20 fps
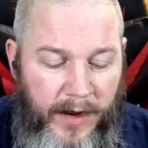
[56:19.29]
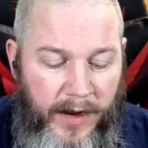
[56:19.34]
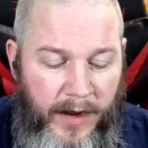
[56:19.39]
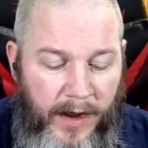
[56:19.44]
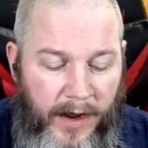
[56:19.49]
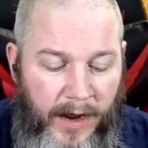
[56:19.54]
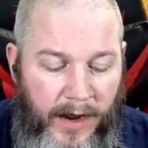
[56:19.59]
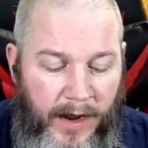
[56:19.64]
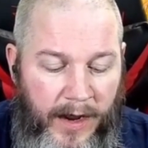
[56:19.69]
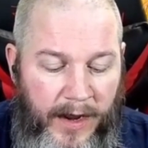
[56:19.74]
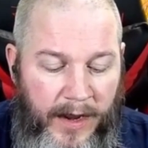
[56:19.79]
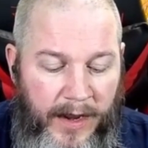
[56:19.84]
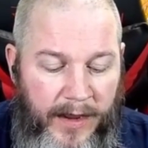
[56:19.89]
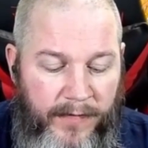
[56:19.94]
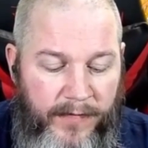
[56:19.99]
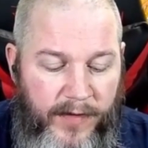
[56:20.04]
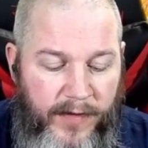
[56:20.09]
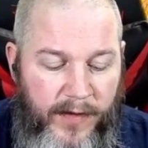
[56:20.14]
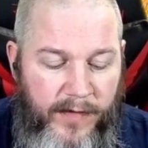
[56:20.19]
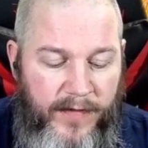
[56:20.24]

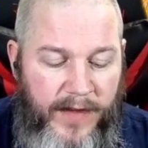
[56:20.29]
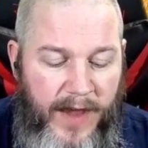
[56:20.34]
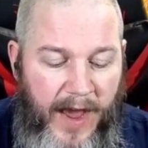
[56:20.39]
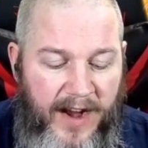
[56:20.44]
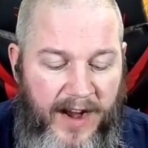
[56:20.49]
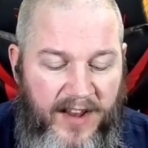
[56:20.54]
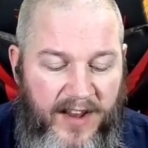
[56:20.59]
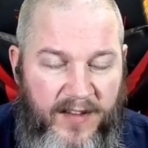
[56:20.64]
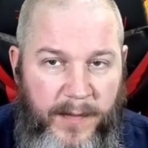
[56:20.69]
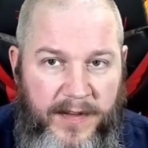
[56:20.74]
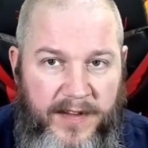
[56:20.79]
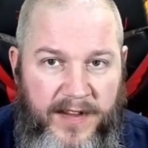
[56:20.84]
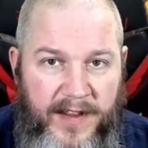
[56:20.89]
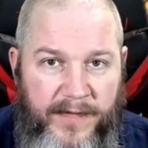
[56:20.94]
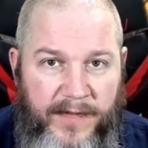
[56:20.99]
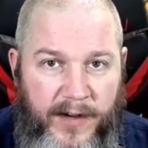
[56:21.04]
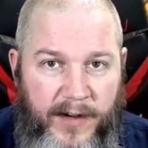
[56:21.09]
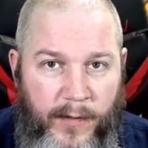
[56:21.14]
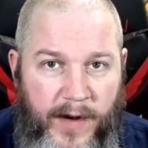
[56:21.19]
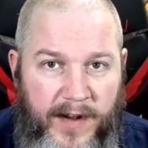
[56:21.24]
if you've got a
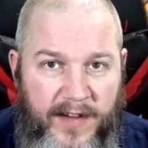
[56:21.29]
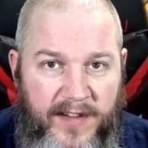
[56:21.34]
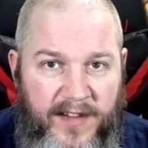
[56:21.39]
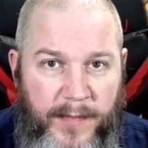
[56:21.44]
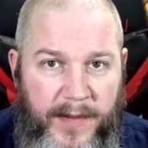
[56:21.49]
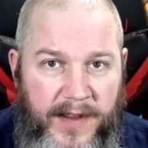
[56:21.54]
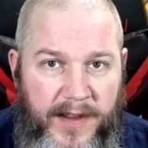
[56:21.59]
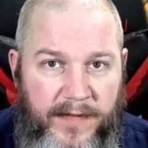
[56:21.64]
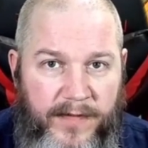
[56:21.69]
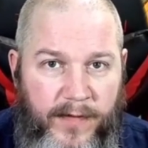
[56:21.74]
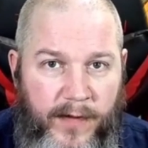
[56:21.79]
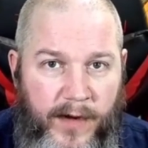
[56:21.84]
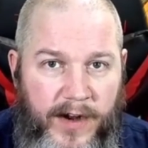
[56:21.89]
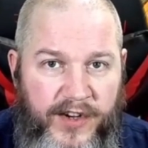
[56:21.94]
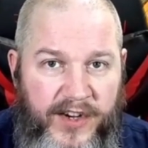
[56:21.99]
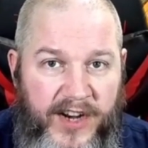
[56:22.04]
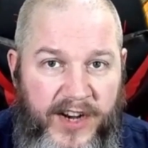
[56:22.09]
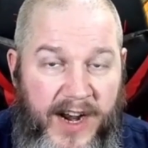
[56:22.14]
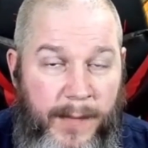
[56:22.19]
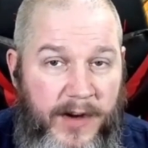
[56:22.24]
specific recipe for a
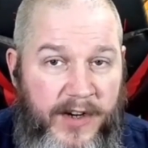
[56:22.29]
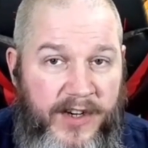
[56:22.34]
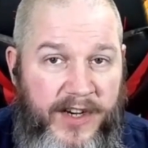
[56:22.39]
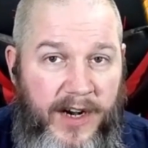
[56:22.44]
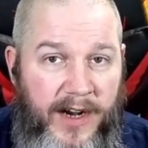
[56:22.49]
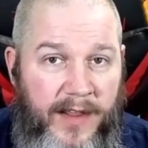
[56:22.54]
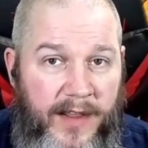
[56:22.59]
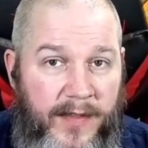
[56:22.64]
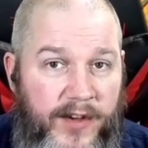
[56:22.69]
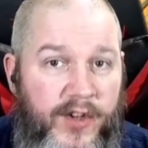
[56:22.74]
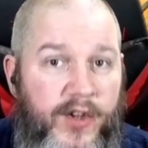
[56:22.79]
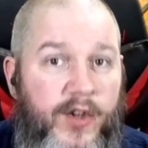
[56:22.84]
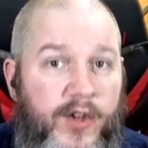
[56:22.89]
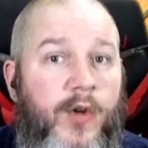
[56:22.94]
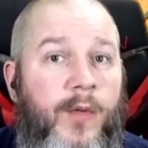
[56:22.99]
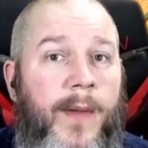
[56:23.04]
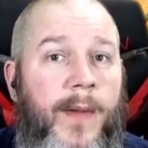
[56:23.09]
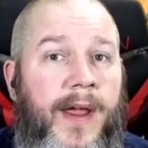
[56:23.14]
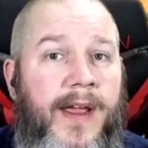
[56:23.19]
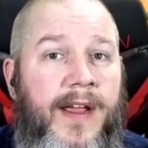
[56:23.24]
jam or jelly that you
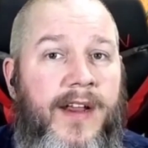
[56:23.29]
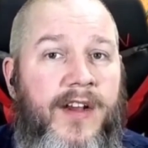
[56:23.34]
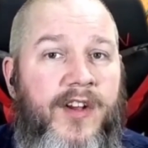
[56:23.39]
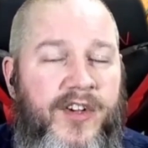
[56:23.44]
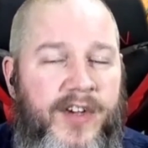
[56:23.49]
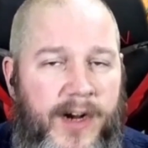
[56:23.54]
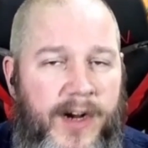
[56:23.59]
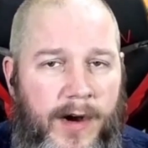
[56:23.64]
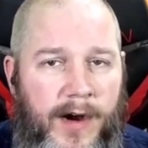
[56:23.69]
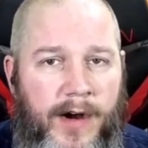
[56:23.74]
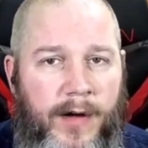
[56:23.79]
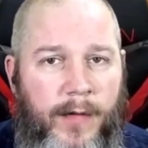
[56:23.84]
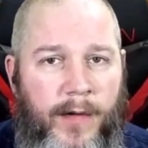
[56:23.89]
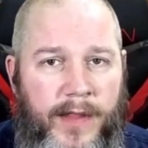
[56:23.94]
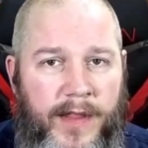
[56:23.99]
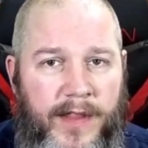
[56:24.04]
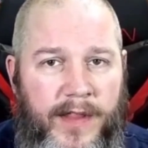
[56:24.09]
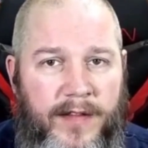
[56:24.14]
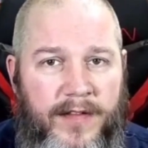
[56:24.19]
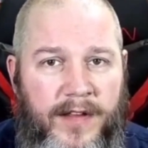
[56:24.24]
make, share it
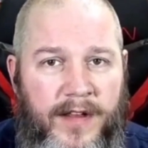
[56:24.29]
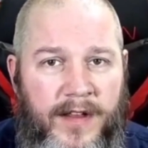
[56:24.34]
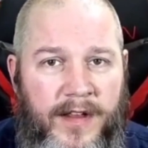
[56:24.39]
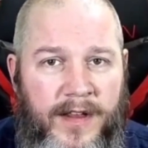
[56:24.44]
with us.